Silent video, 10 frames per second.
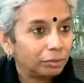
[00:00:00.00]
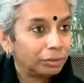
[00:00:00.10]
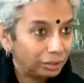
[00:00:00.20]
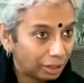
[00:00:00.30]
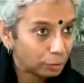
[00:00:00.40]

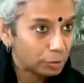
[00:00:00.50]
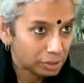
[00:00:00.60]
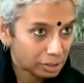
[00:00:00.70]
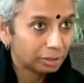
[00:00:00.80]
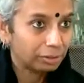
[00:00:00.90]
the
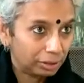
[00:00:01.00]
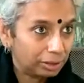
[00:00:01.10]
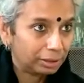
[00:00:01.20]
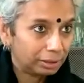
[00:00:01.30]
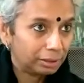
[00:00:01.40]
droughts
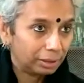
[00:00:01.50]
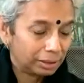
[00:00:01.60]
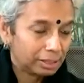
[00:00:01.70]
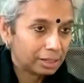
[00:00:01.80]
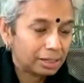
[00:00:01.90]
in
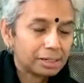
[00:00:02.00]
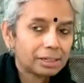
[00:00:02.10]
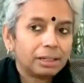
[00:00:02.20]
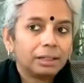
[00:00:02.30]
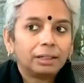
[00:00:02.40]
this case,
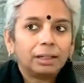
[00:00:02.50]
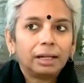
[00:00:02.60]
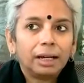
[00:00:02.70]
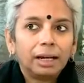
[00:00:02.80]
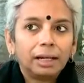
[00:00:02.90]

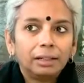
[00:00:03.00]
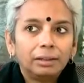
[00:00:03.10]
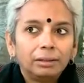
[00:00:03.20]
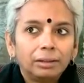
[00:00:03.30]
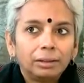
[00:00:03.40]

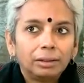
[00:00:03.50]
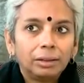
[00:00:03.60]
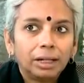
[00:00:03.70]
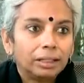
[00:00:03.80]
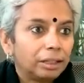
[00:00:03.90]
and
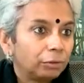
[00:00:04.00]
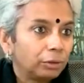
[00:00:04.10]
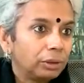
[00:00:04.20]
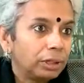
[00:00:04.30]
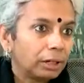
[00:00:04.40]

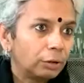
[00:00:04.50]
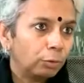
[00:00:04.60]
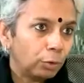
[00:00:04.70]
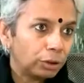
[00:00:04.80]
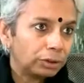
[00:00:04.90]
therefore the lack
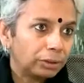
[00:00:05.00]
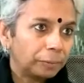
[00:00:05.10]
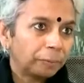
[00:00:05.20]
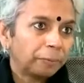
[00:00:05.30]
of water,